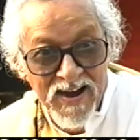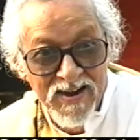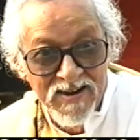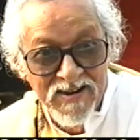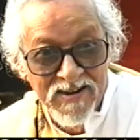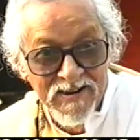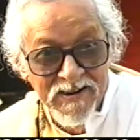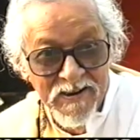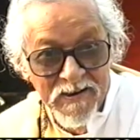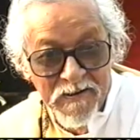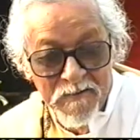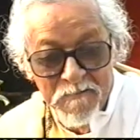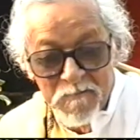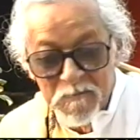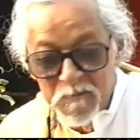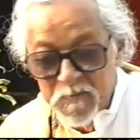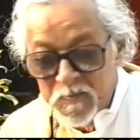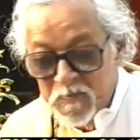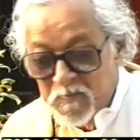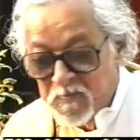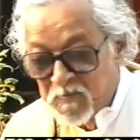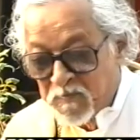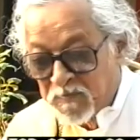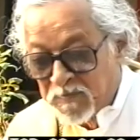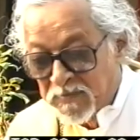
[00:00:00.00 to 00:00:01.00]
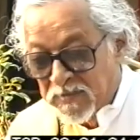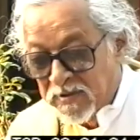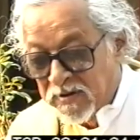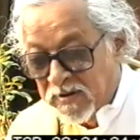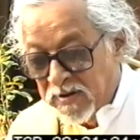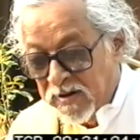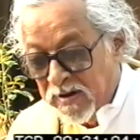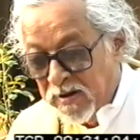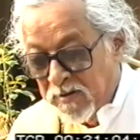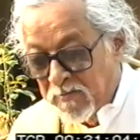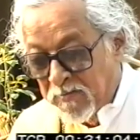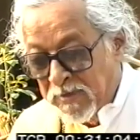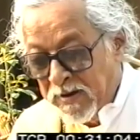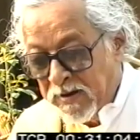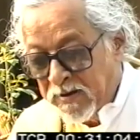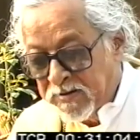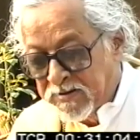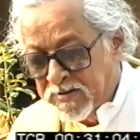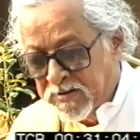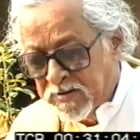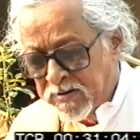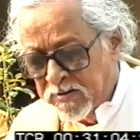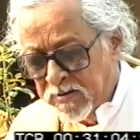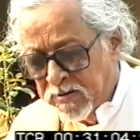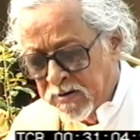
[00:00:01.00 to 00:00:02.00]
died.
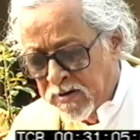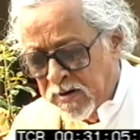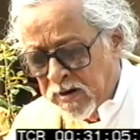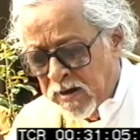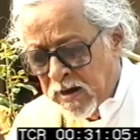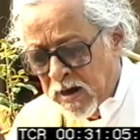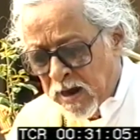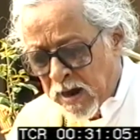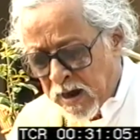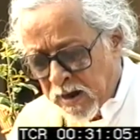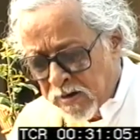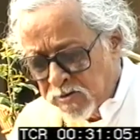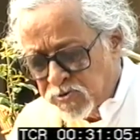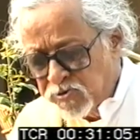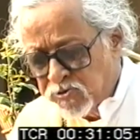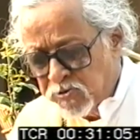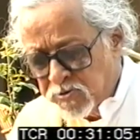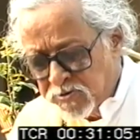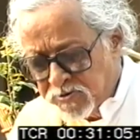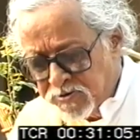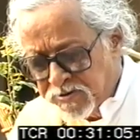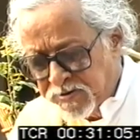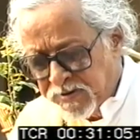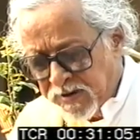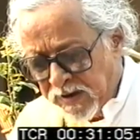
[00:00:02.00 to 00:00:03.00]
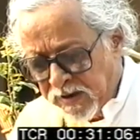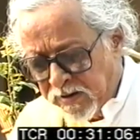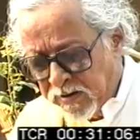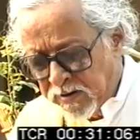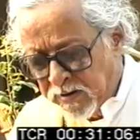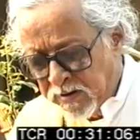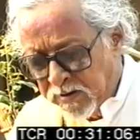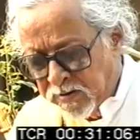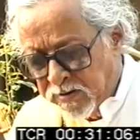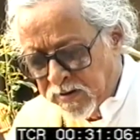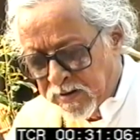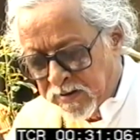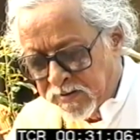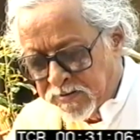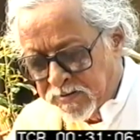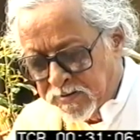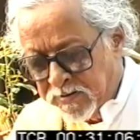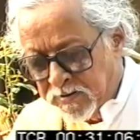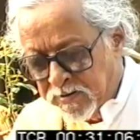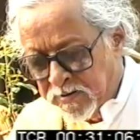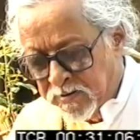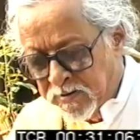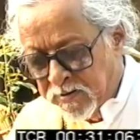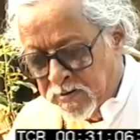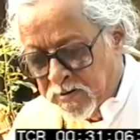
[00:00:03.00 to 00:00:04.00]
But I should think
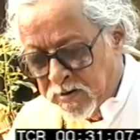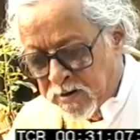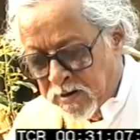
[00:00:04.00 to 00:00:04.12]
that